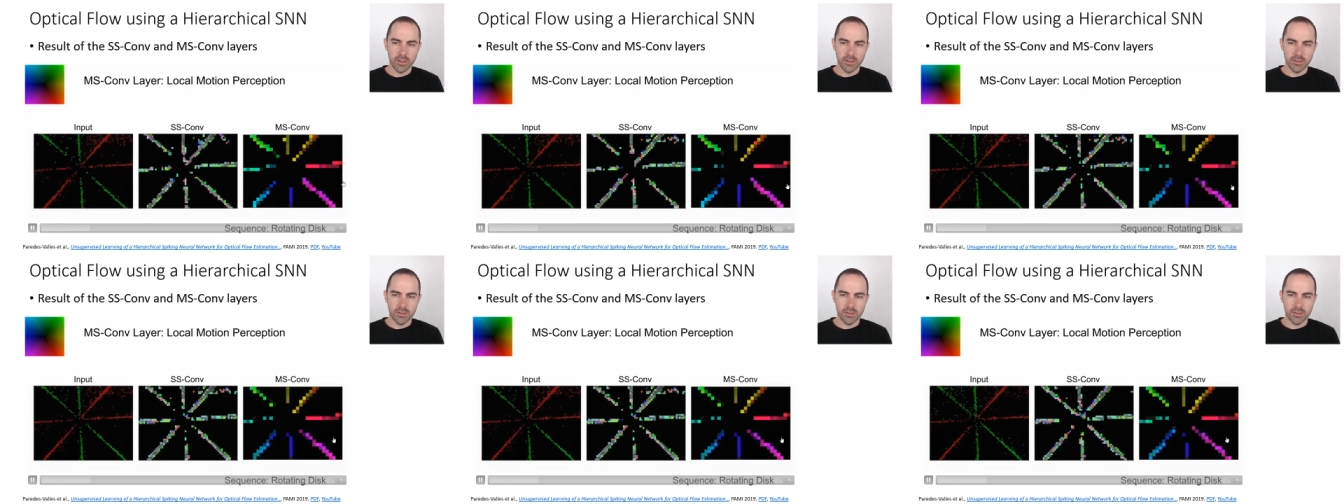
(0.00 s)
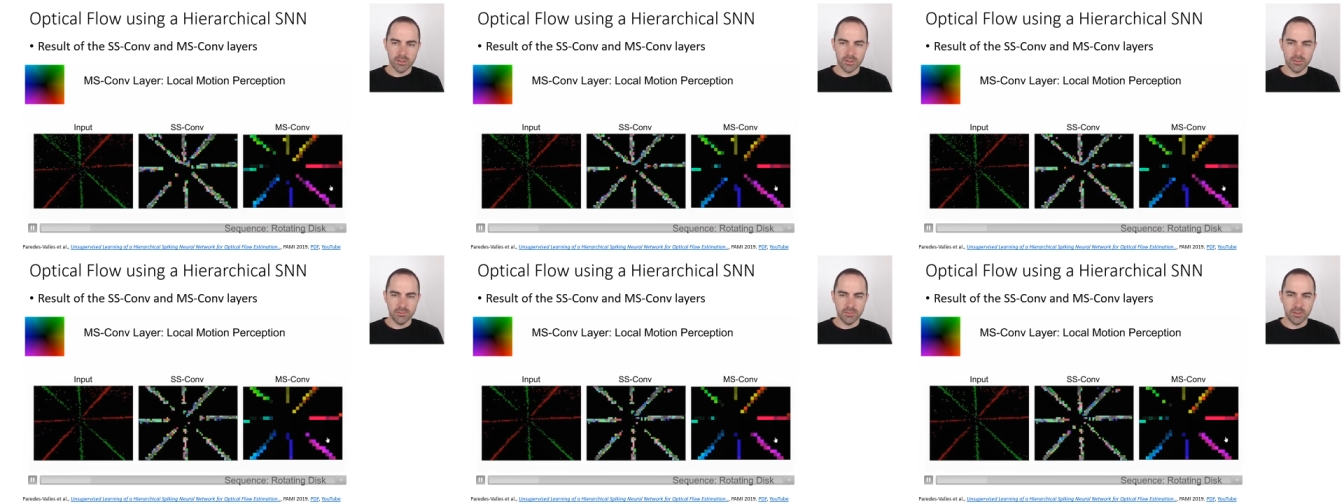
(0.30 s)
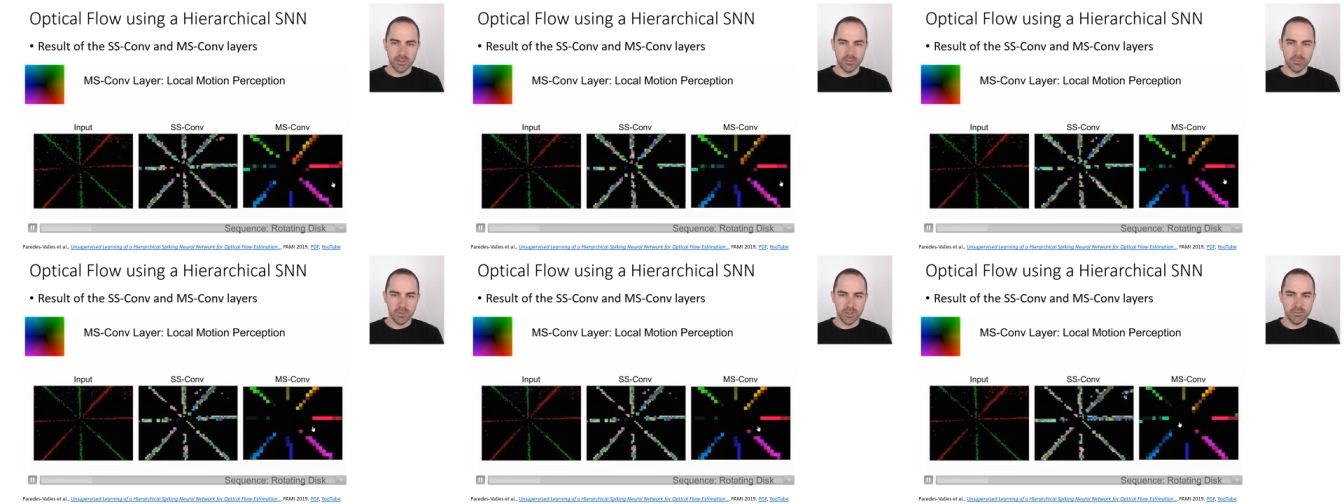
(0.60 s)
these are
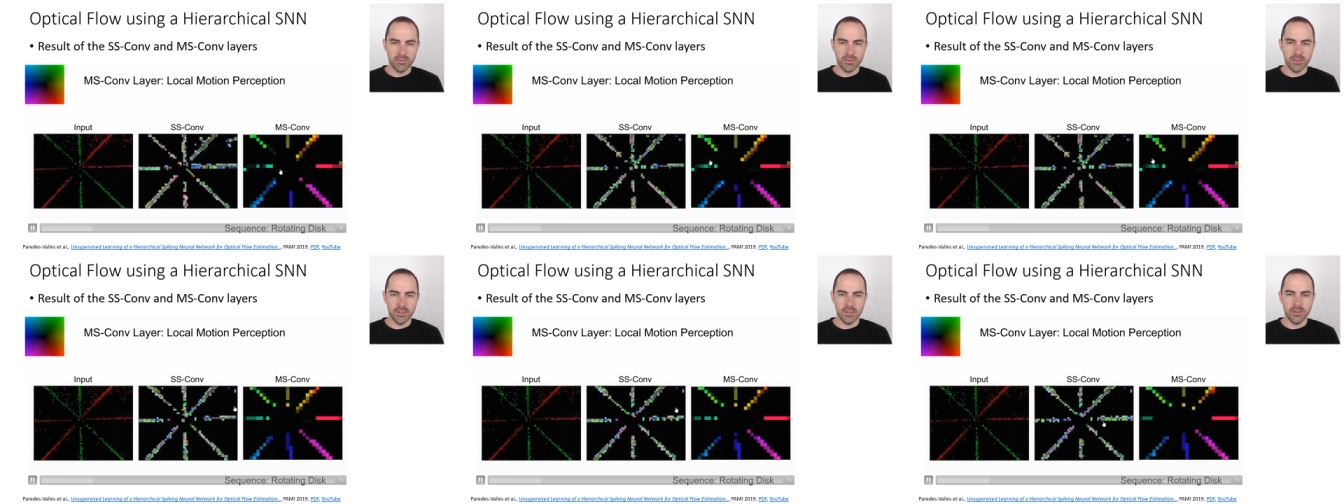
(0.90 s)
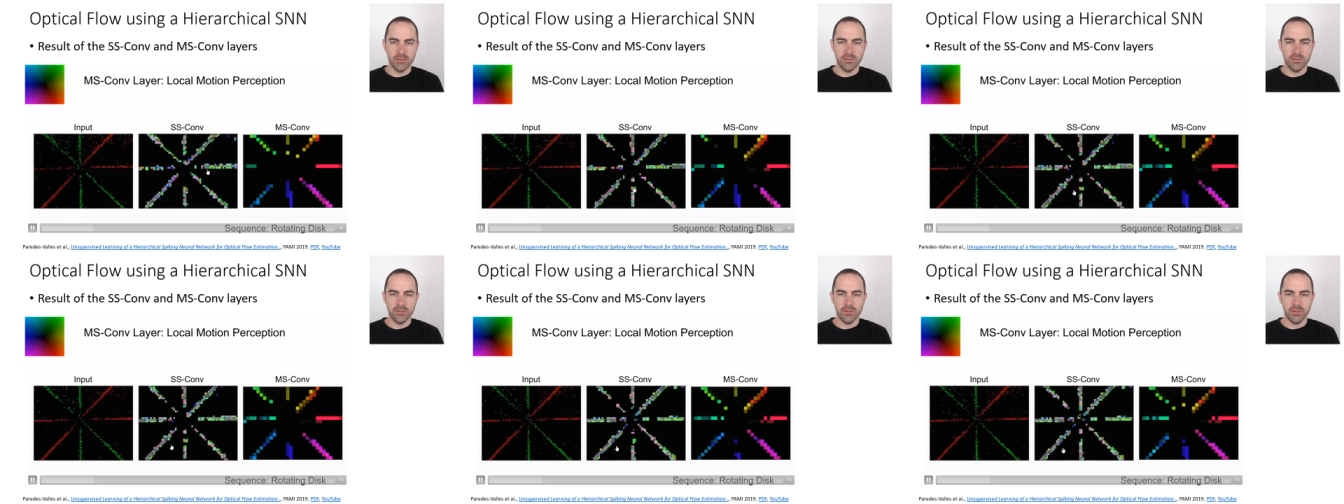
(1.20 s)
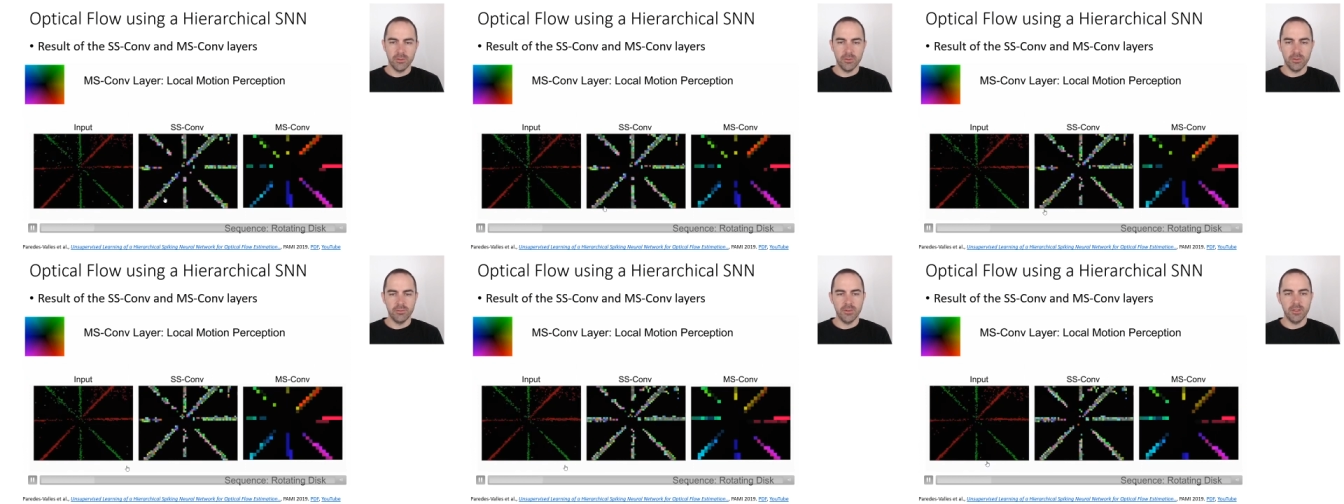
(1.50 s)
5 by 5
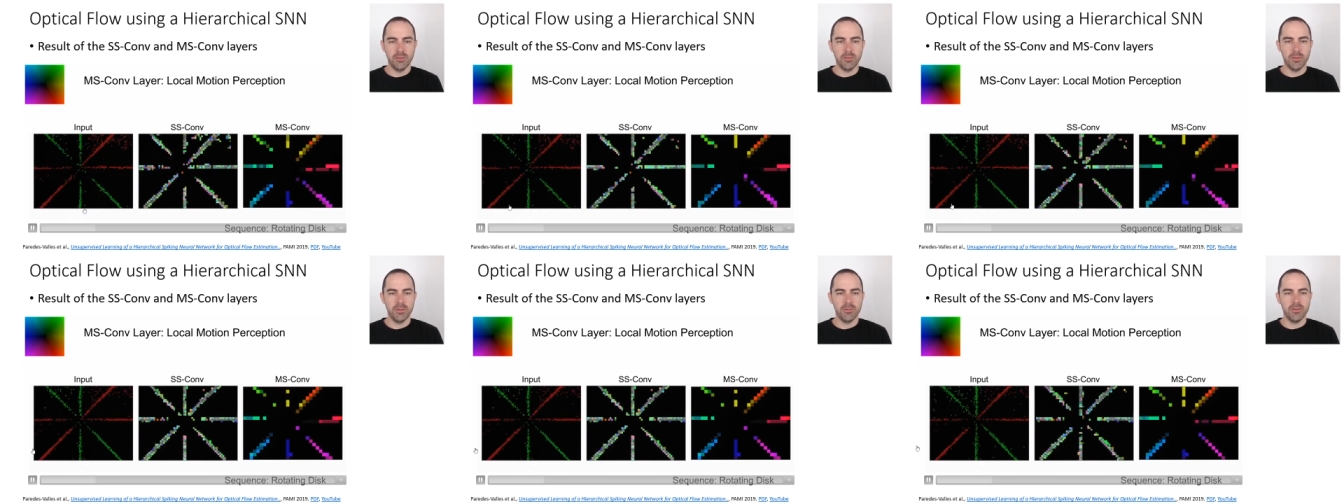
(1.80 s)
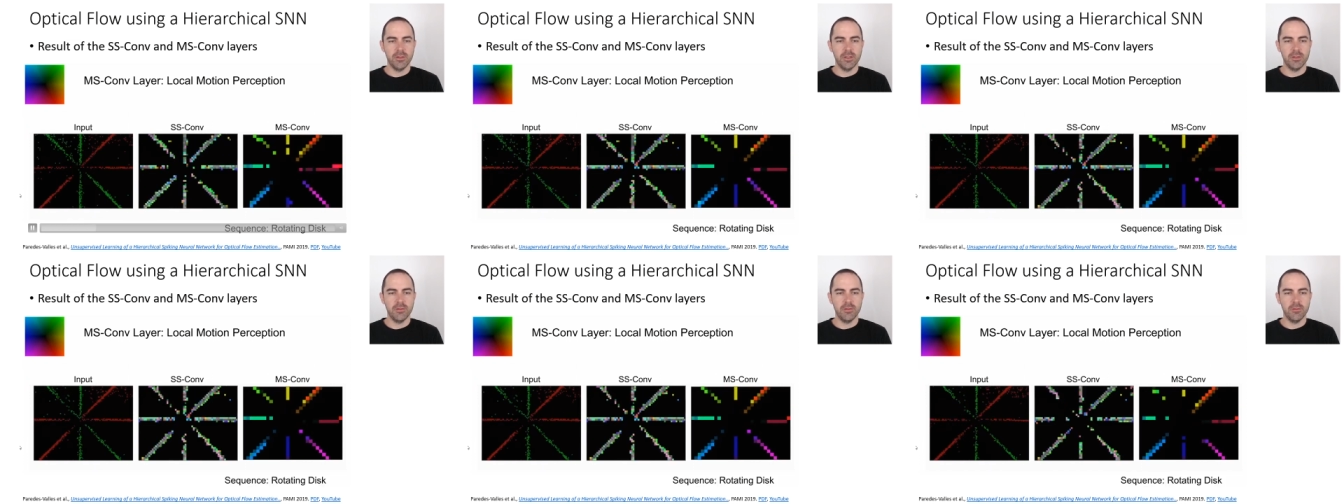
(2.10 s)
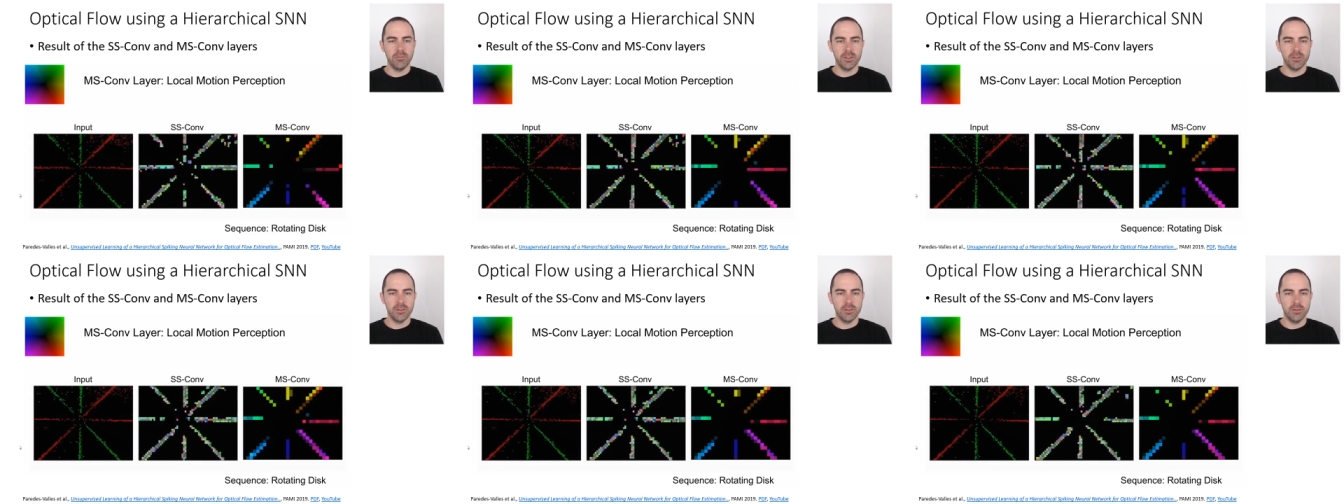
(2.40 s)
There were 5 by 5
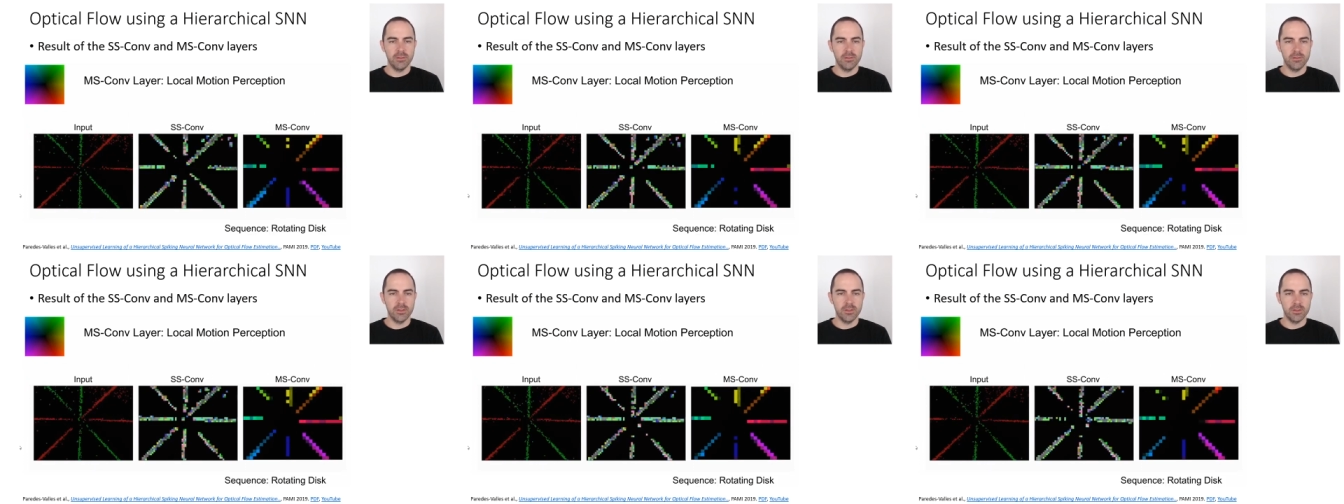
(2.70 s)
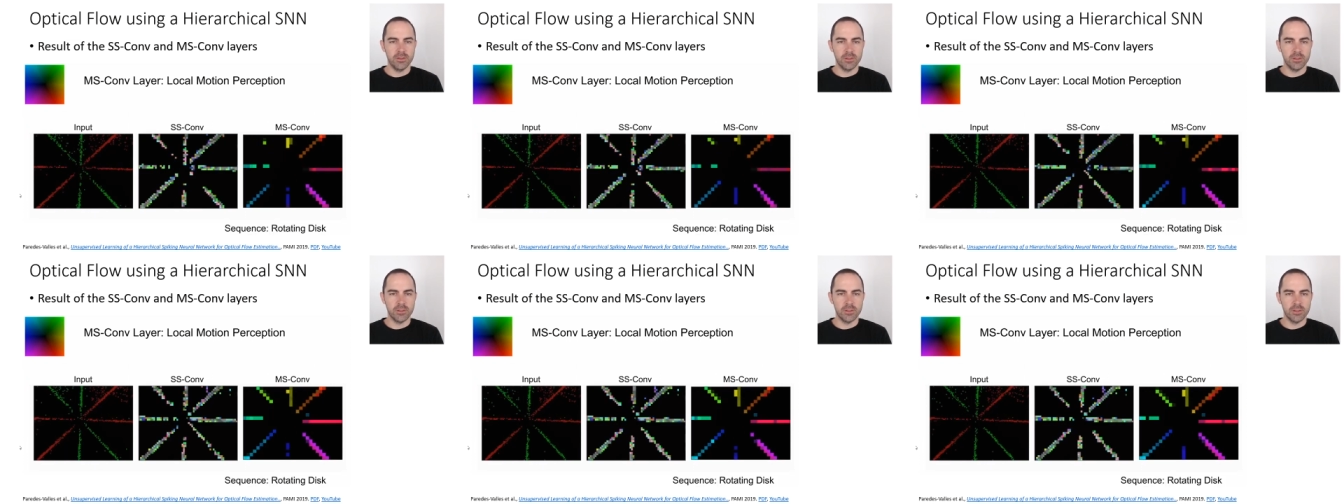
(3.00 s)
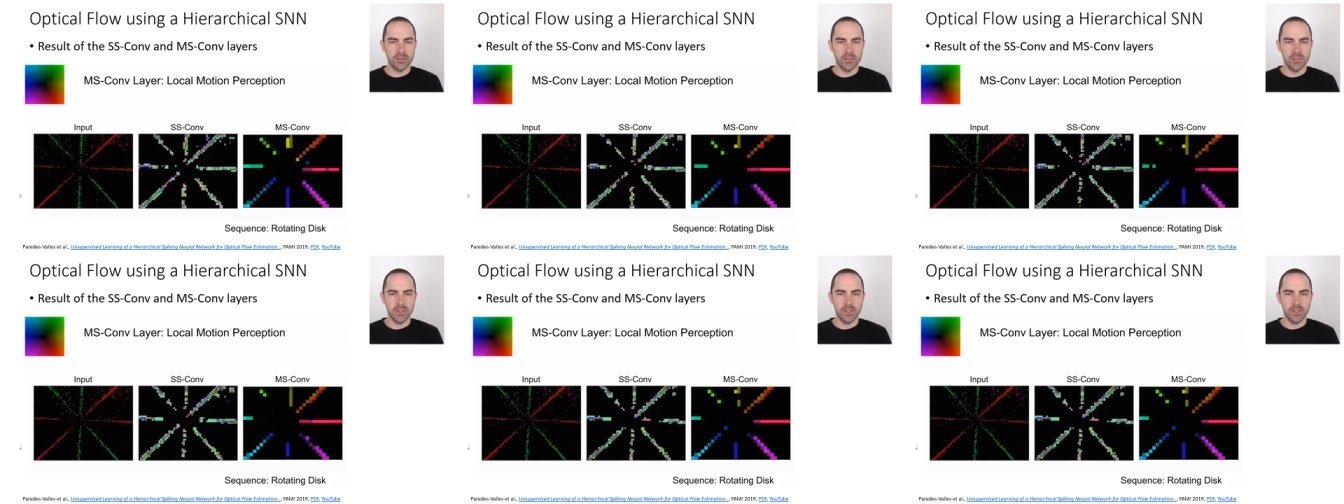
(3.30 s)
pixel filters